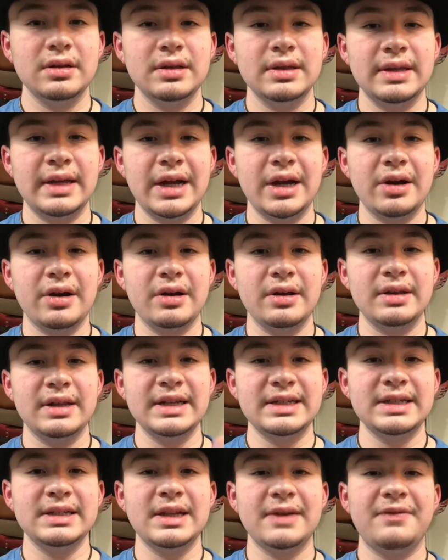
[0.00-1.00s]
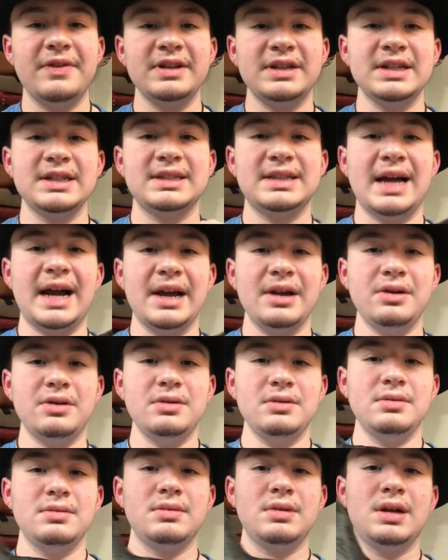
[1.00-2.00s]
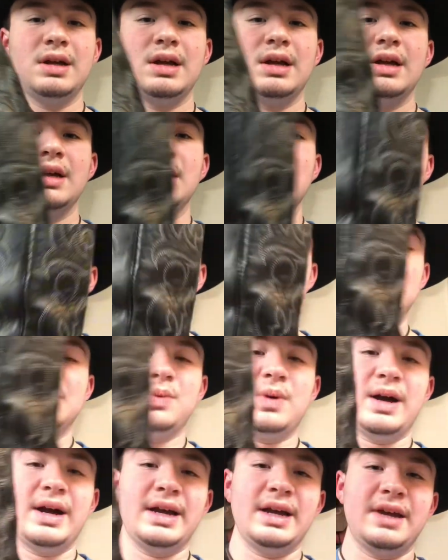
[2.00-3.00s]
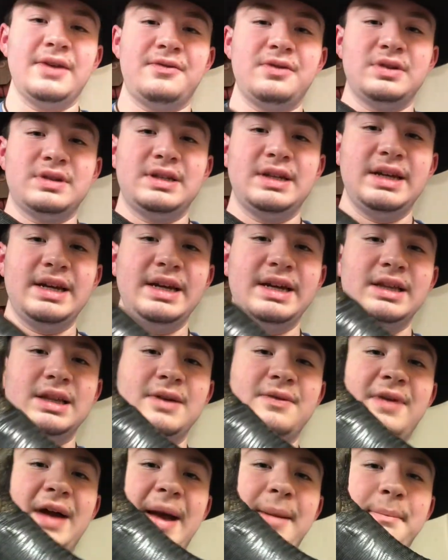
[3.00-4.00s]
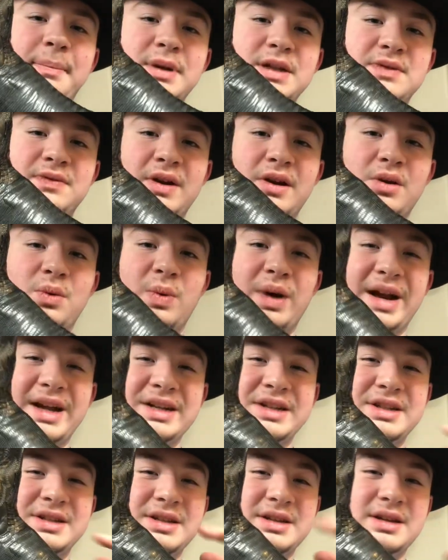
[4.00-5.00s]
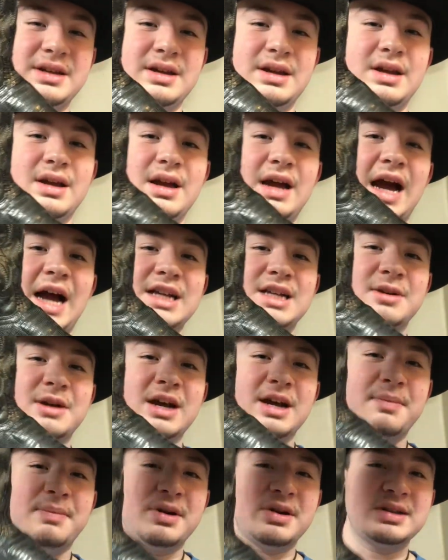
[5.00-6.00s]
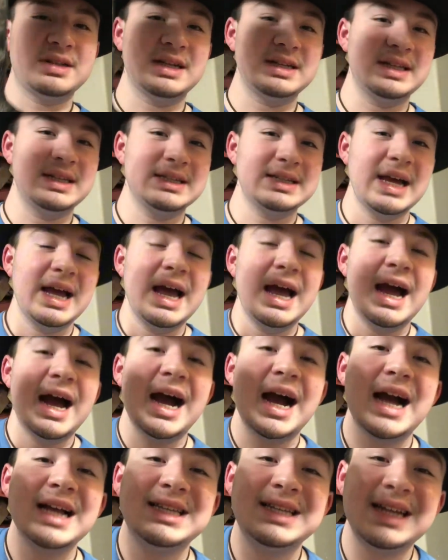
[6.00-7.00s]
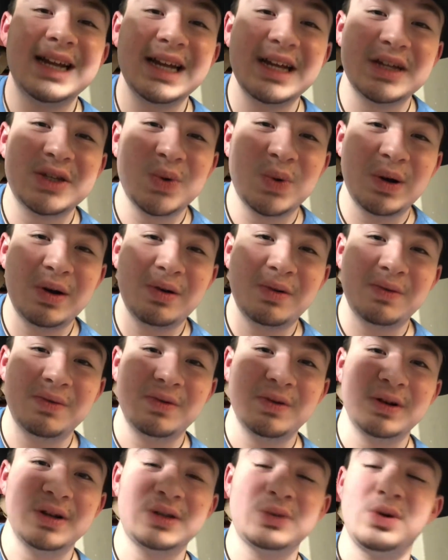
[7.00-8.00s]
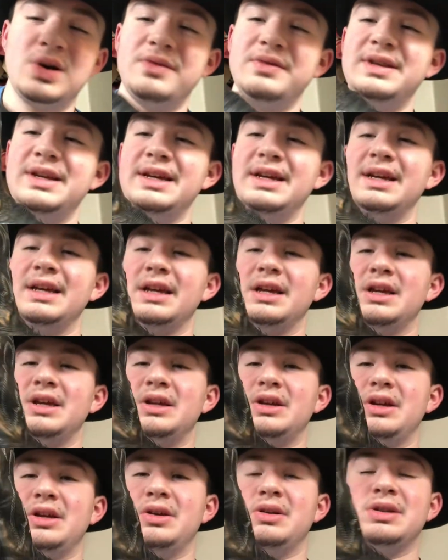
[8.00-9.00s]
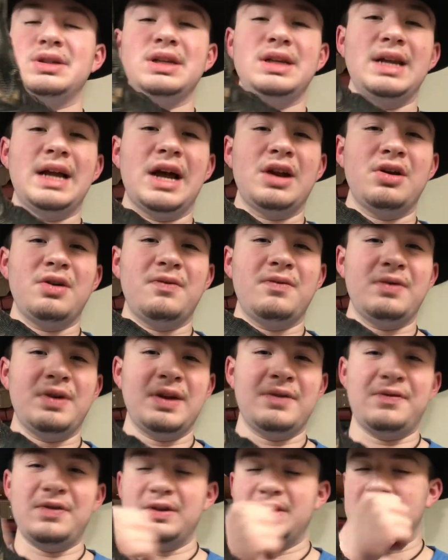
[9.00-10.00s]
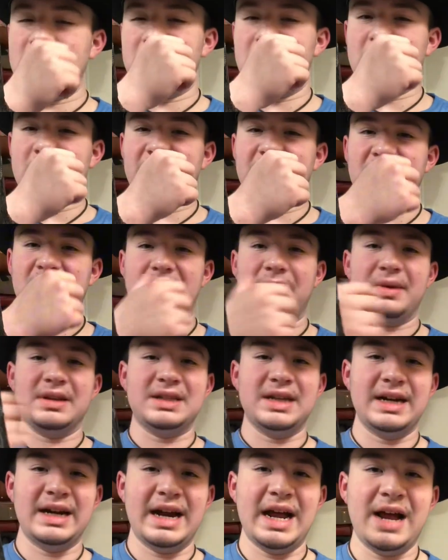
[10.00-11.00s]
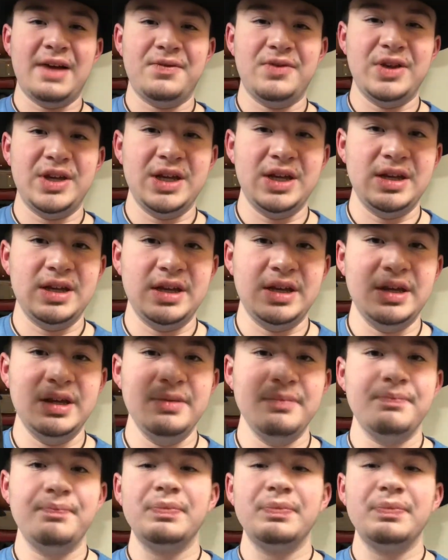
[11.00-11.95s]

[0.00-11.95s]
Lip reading: This is a vintage style. That's why if you see it, the vamp is very wedged. I had to get a bigger size than this. I had to get a 12D. Usually, I don't know if you saw my other video, I'm a 10.5 EE.